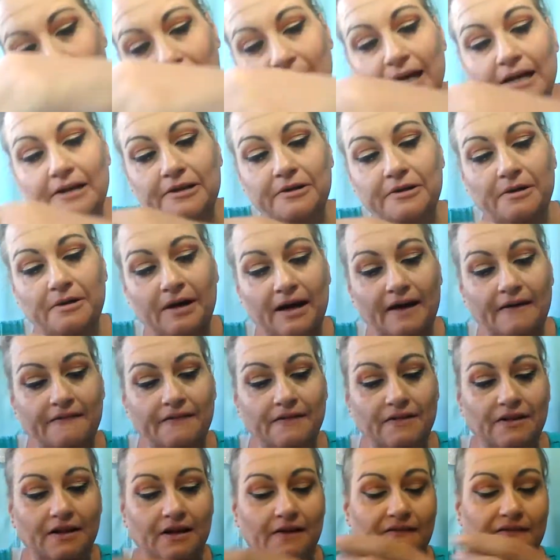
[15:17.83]
And you have a
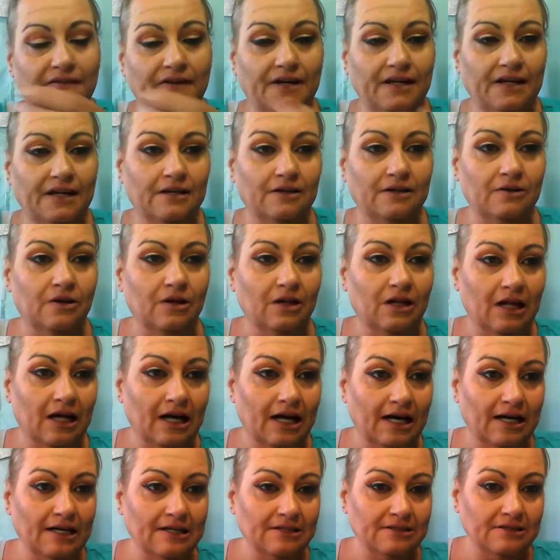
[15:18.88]
lovely little
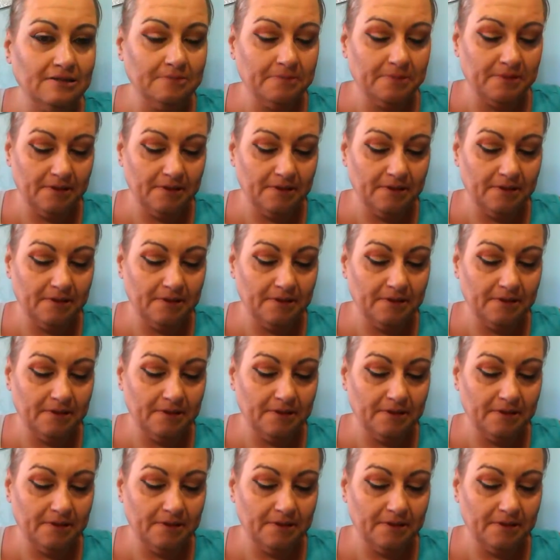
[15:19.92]
clasp